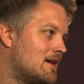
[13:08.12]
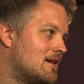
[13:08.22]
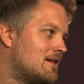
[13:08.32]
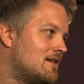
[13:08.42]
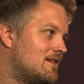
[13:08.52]

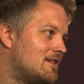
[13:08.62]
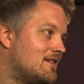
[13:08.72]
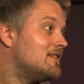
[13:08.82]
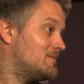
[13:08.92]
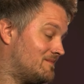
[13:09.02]
fun thing as well.
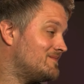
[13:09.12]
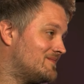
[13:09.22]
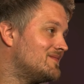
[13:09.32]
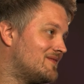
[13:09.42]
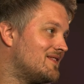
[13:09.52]
You don't have
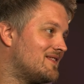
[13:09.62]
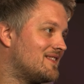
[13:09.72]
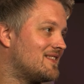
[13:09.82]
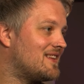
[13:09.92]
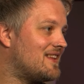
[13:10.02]
to answer
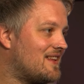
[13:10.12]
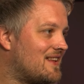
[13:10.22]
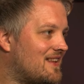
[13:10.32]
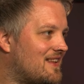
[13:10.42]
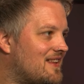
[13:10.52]
to
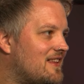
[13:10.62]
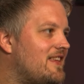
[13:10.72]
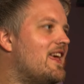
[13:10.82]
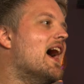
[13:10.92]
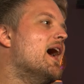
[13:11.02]
sharoholders. The
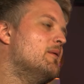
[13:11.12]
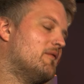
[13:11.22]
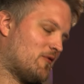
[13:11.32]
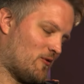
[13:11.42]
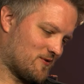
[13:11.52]
priority
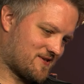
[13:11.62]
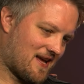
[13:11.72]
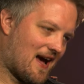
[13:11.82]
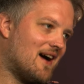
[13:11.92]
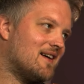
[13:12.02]
is to kind
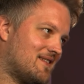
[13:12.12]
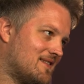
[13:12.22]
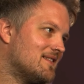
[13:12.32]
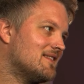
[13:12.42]
of do it for the